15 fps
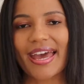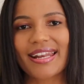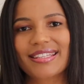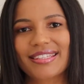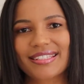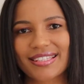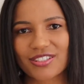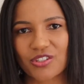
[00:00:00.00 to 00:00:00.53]

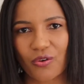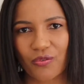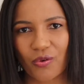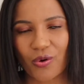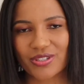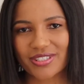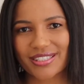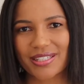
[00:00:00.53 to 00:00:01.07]
And this is of
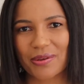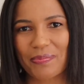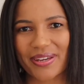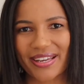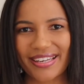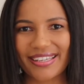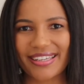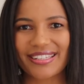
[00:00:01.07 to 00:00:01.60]
course
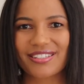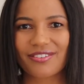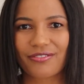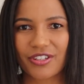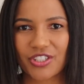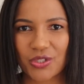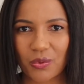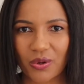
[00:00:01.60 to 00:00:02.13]
typically
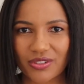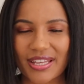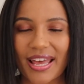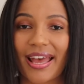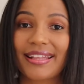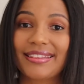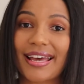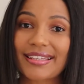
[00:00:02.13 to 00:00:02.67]
individuals
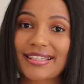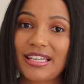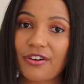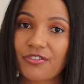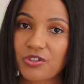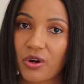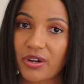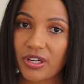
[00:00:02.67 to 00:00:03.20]
that
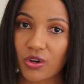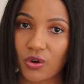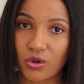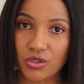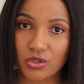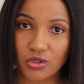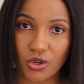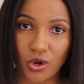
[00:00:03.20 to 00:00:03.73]
left on a
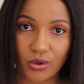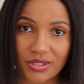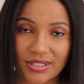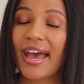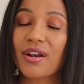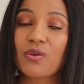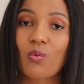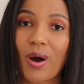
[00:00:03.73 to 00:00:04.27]
good
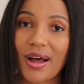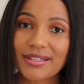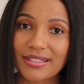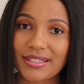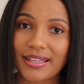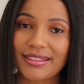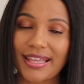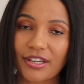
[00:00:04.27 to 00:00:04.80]
note and
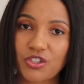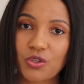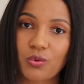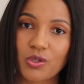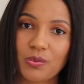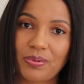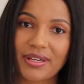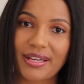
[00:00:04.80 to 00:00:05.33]
ones that you
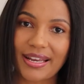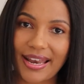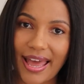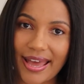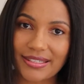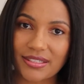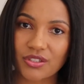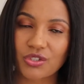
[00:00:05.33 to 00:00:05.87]
would be
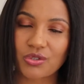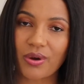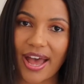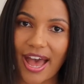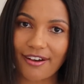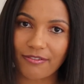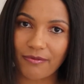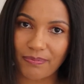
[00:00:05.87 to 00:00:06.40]
glad to
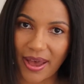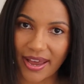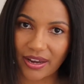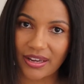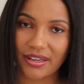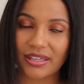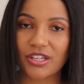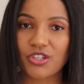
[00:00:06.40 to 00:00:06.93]
have
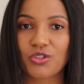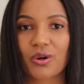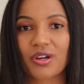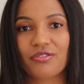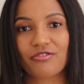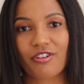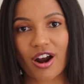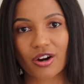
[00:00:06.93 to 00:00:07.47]
back in your
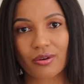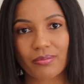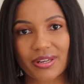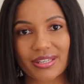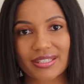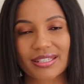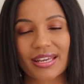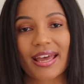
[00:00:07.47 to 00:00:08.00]

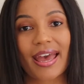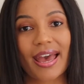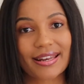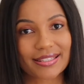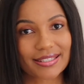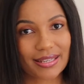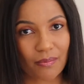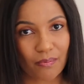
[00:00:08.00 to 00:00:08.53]
environment
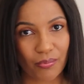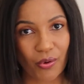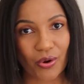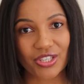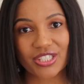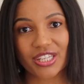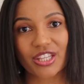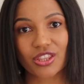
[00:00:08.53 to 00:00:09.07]
at some
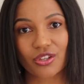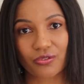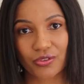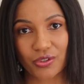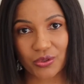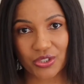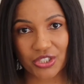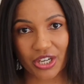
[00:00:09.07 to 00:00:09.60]
point in the
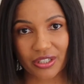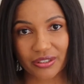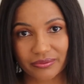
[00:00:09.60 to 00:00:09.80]
future.